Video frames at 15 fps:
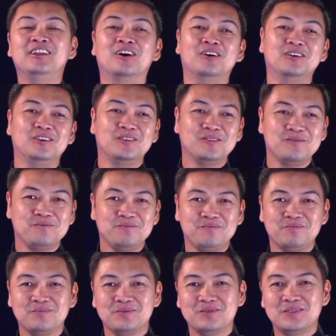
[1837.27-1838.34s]
And you know,
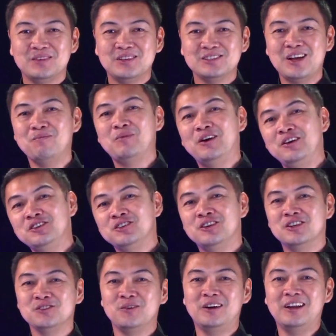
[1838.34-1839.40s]
some
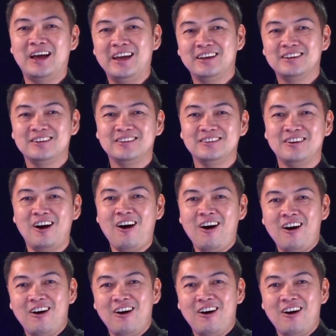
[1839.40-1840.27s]
parishioners were like,